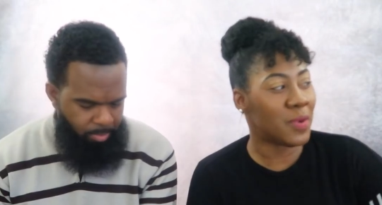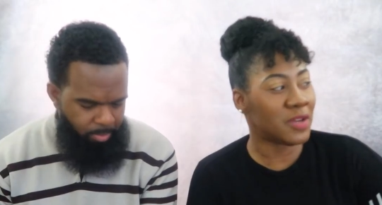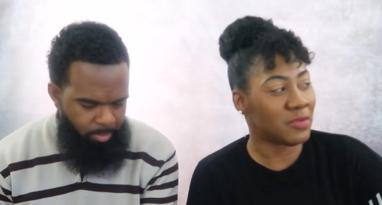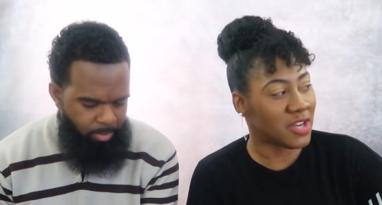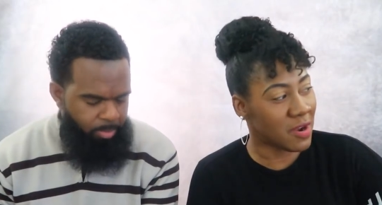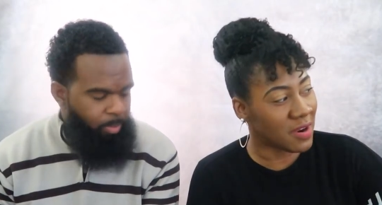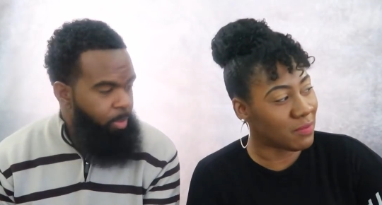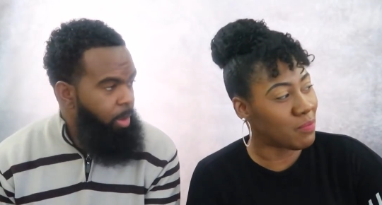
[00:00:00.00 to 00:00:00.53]

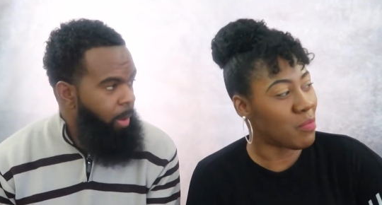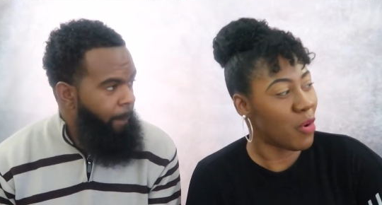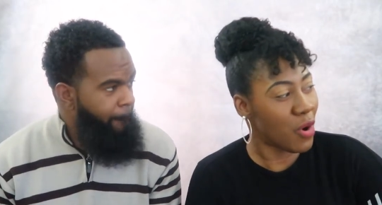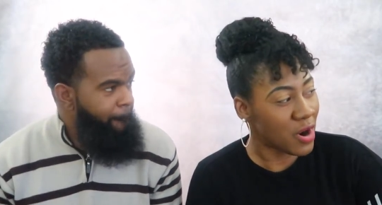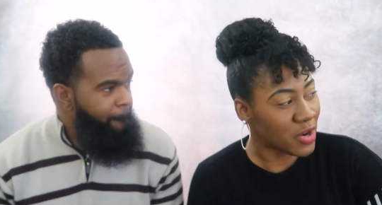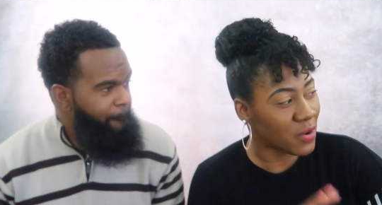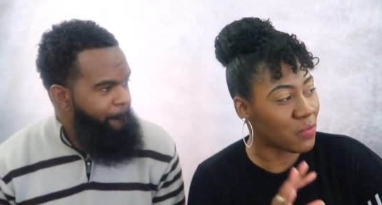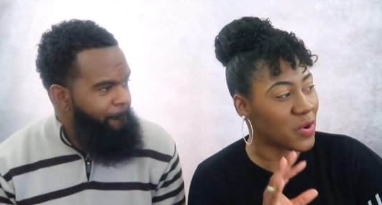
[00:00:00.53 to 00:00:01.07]
Speaker 1: But the
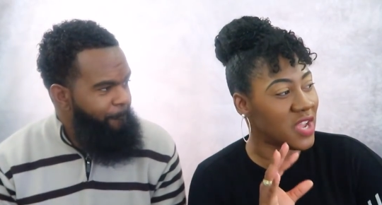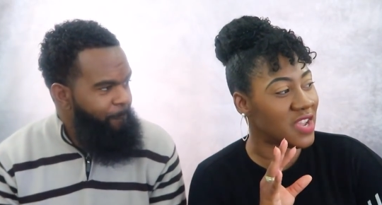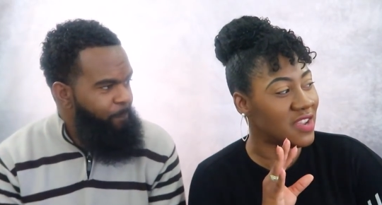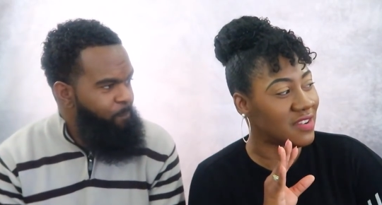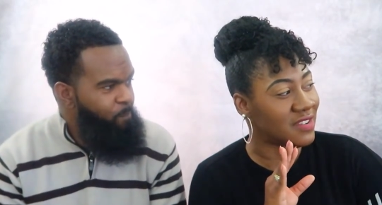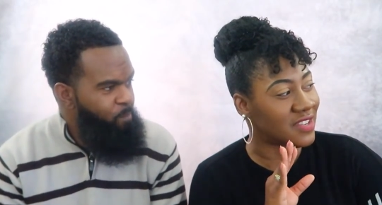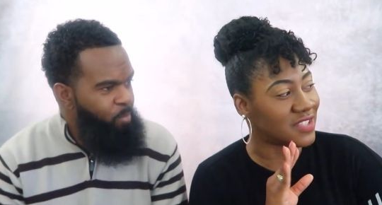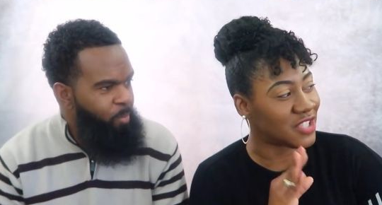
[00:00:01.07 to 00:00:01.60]
more that
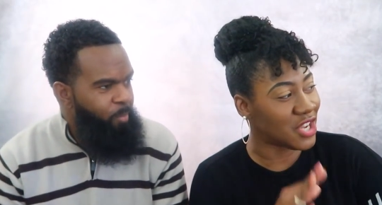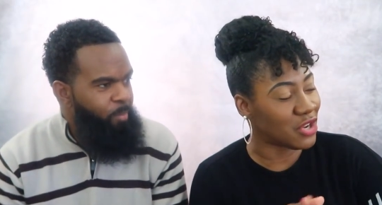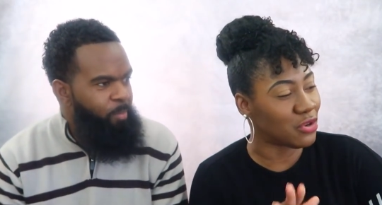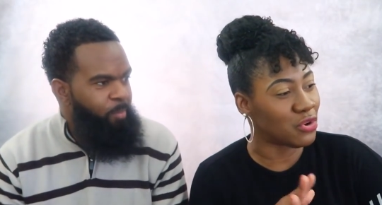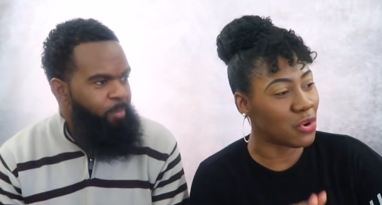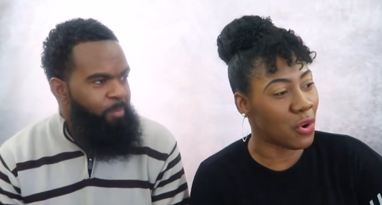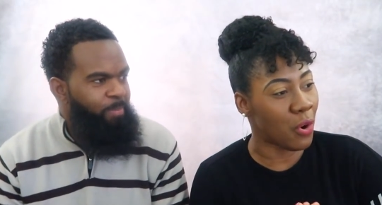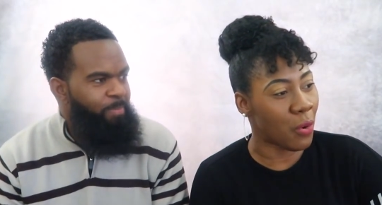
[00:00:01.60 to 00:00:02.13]
we continue to